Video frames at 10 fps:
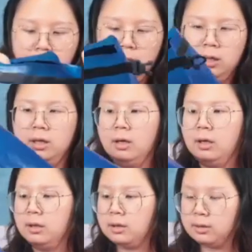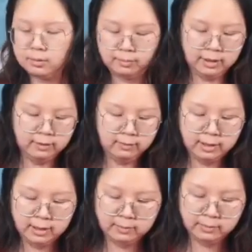um,
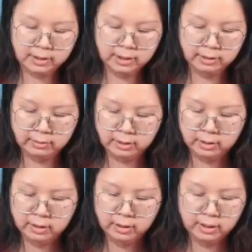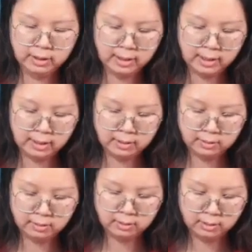PVC material. Yeah.
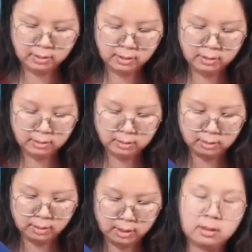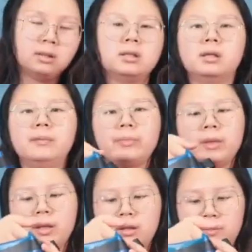And uh,
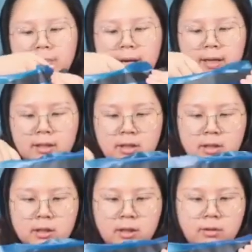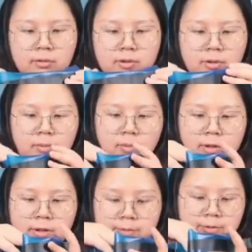the bag is also
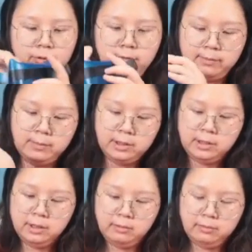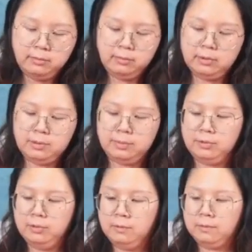waterproof material,
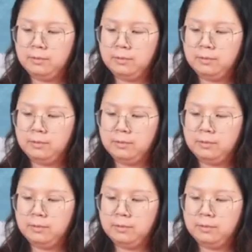waterproof,